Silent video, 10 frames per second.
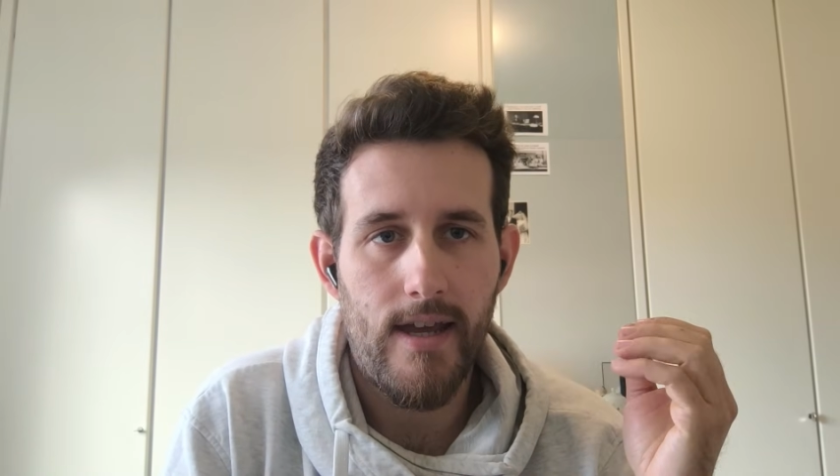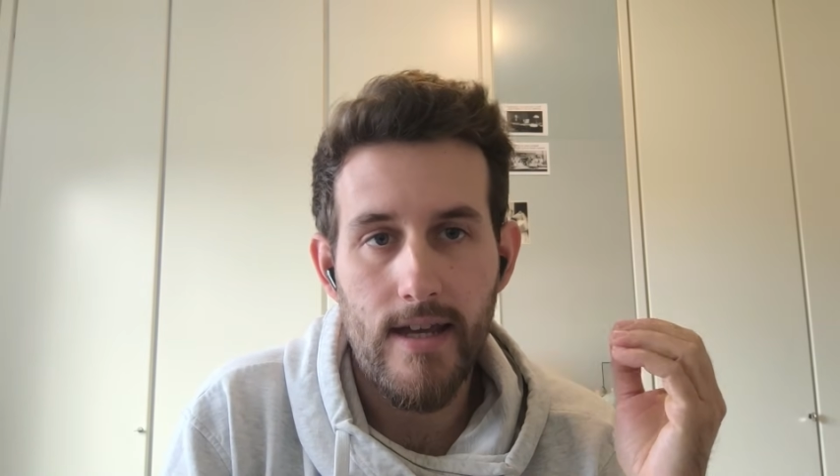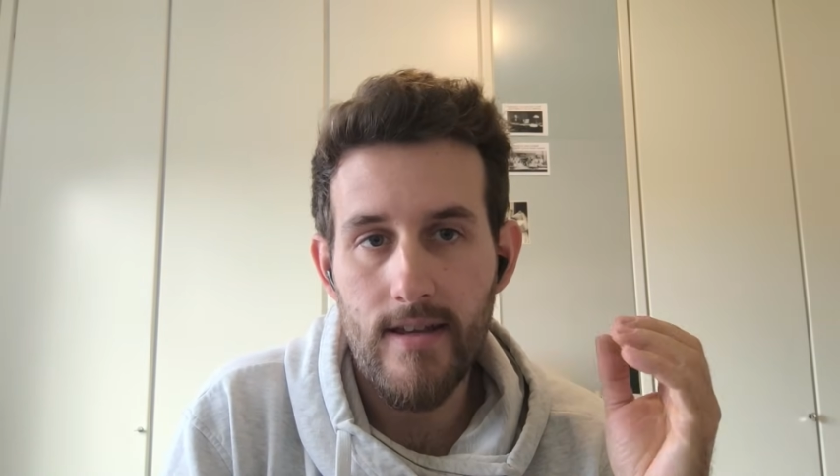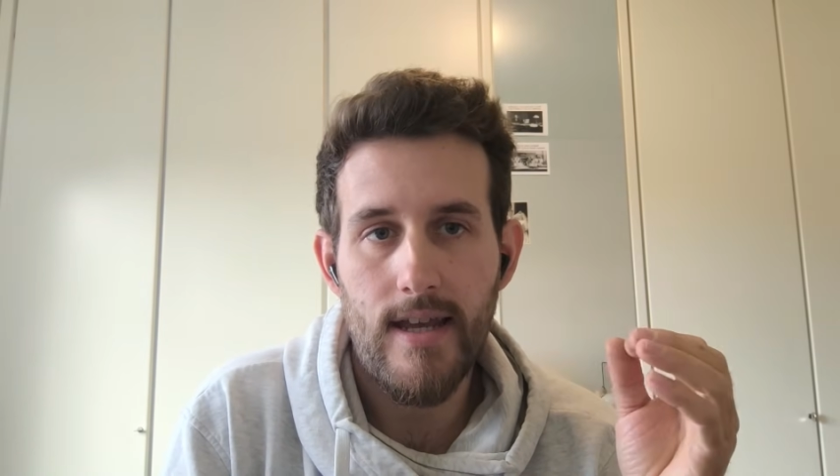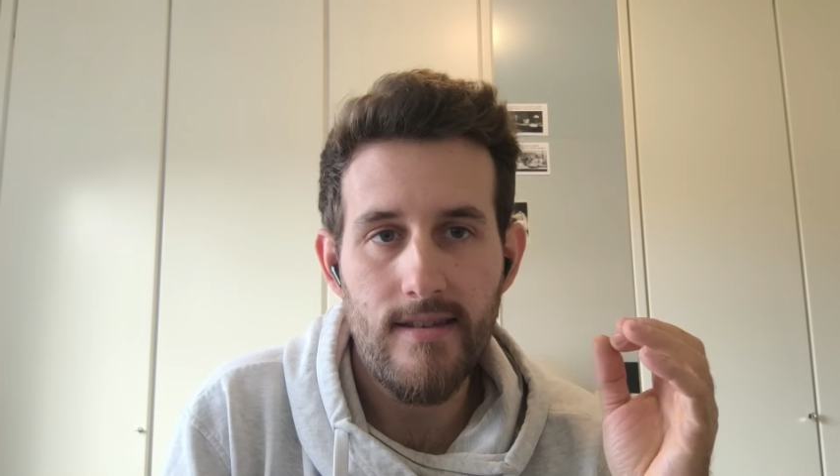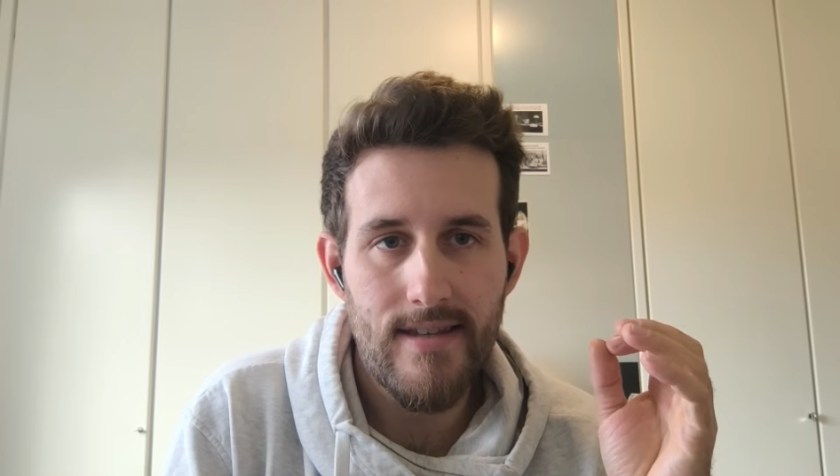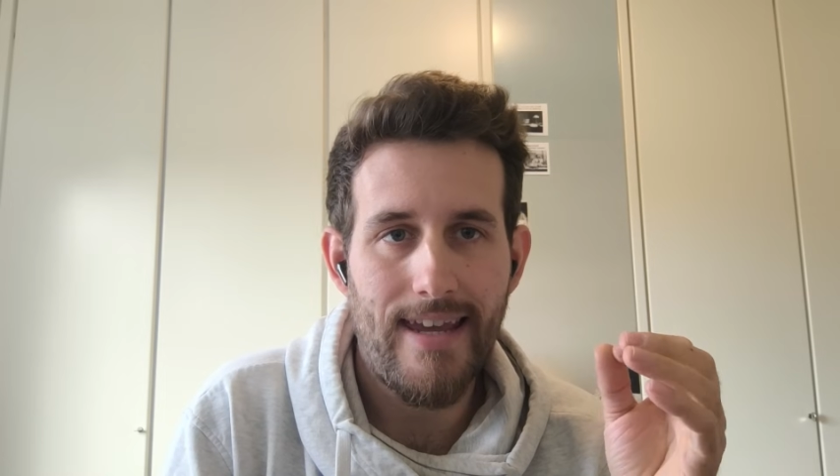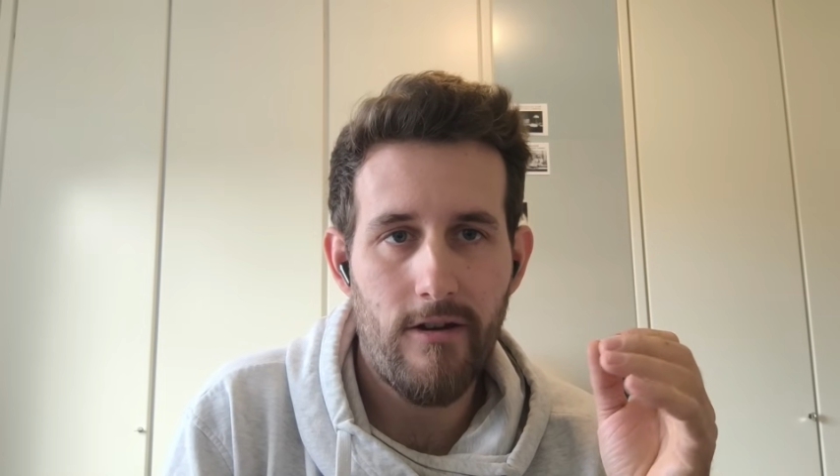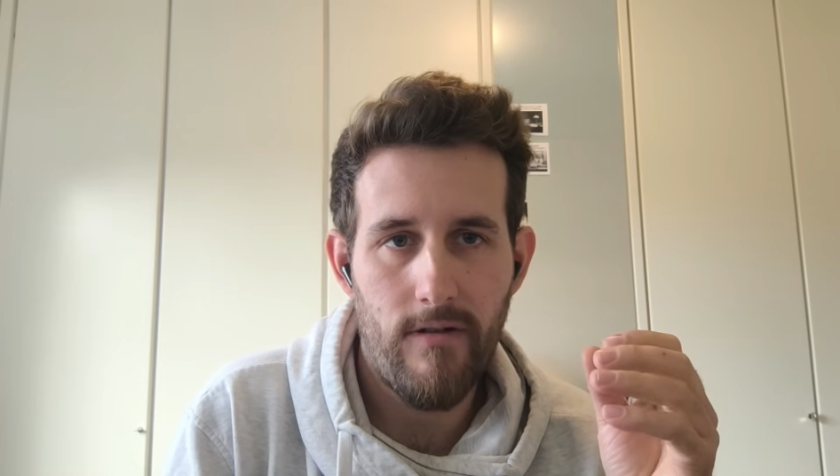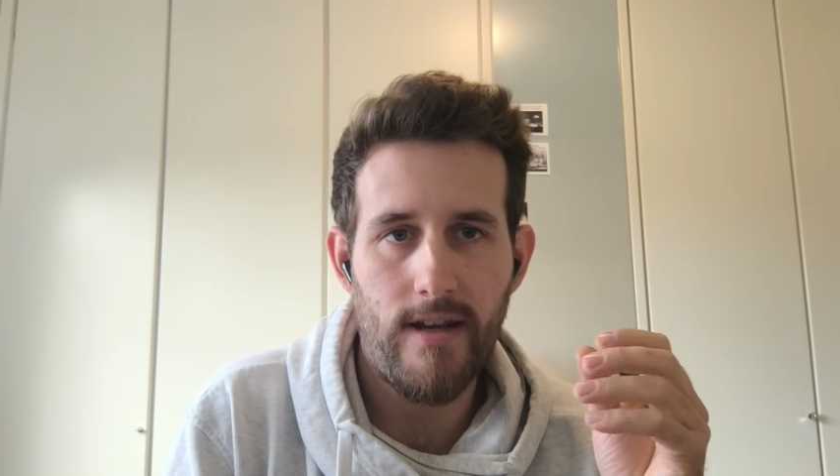it is
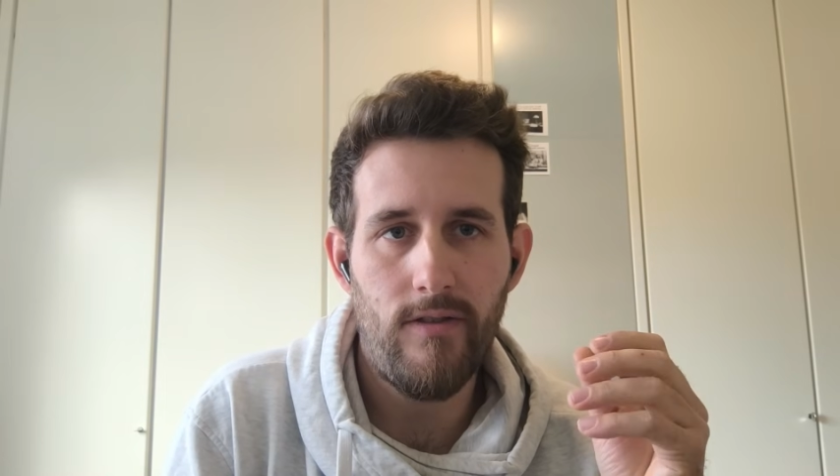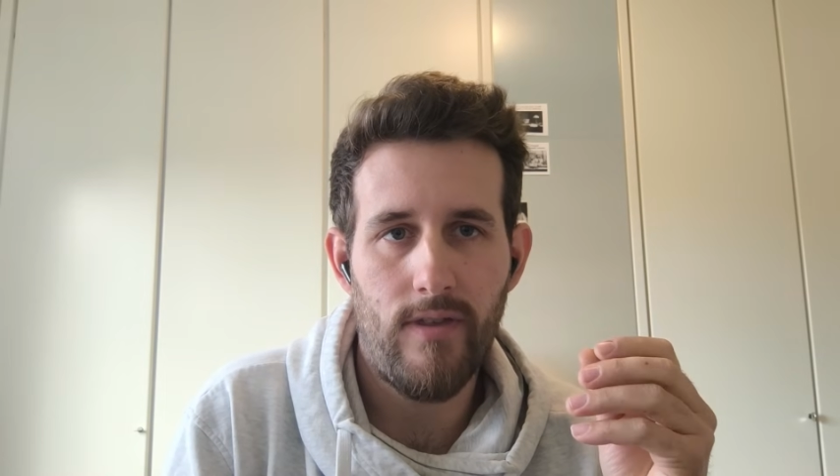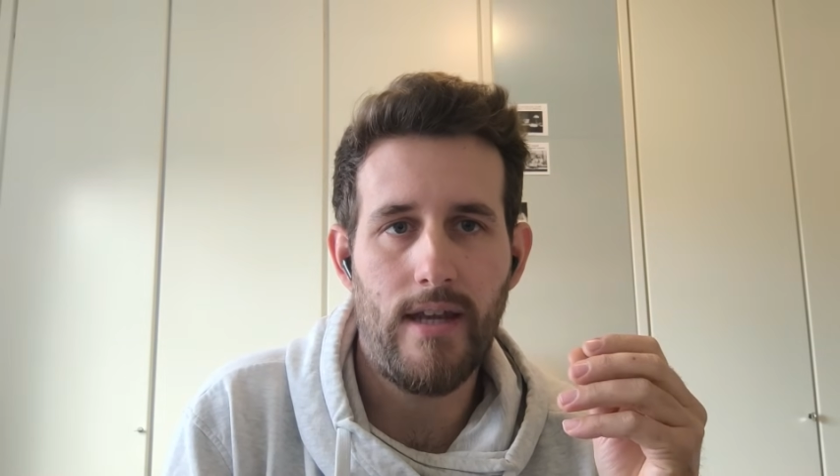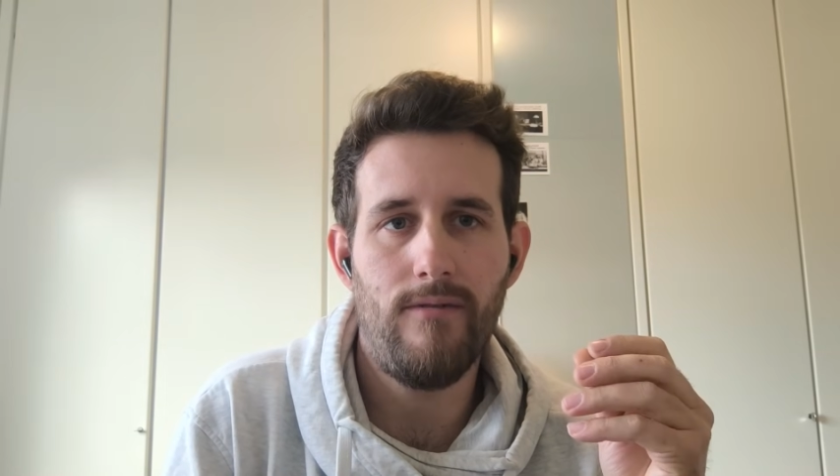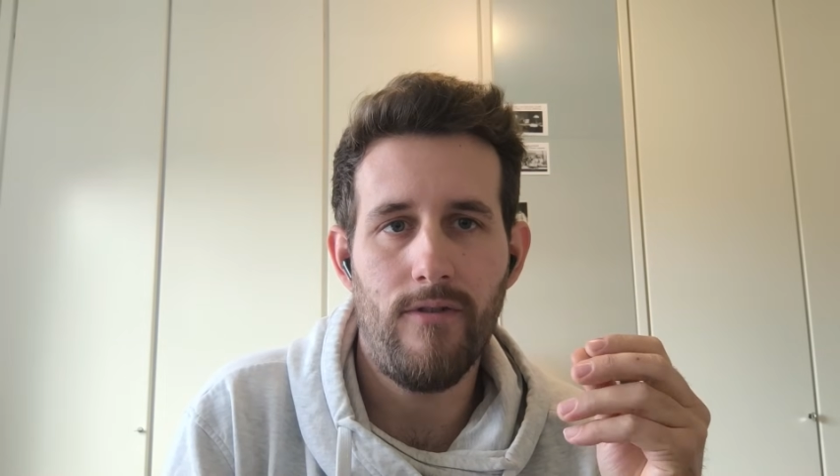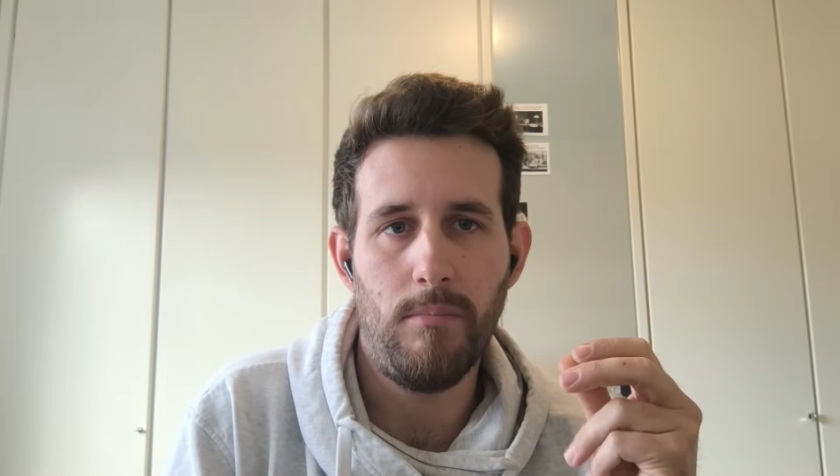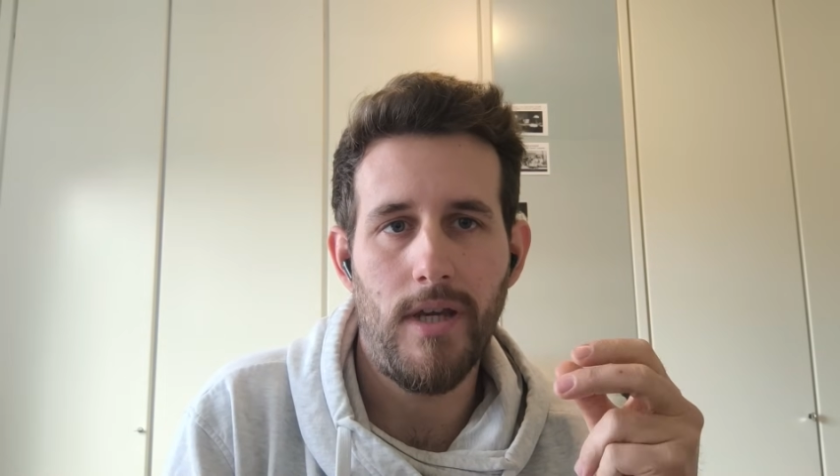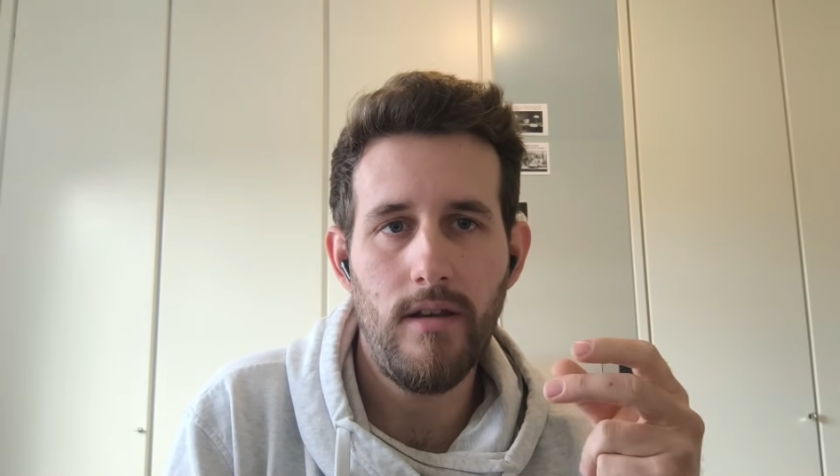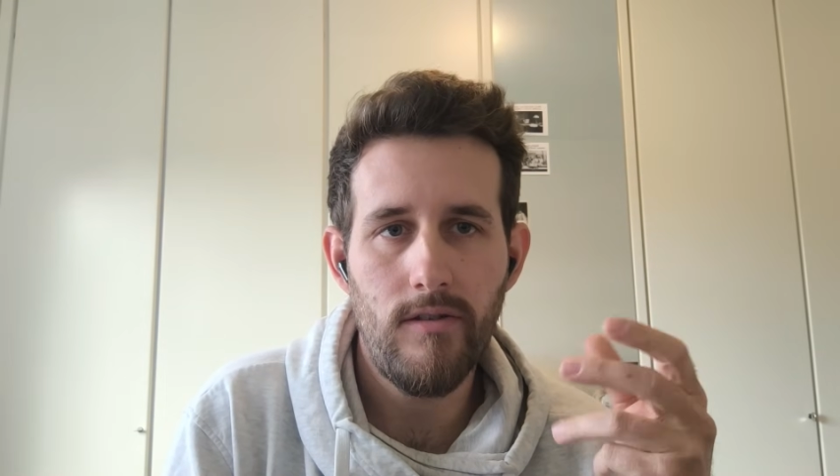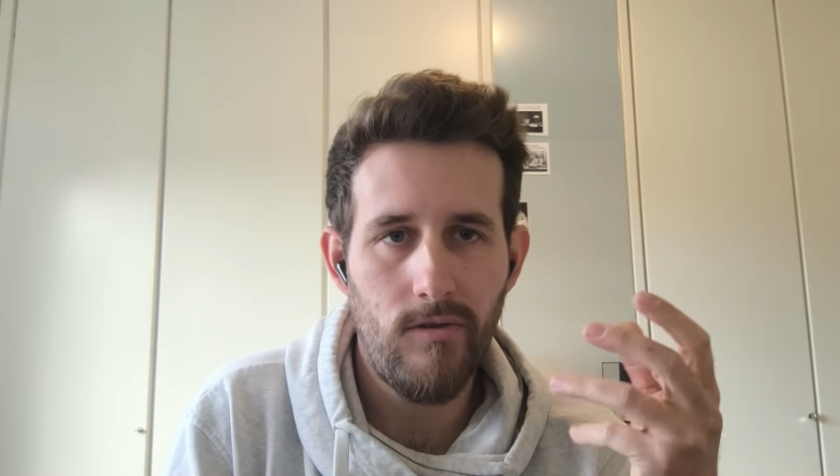a great thing for me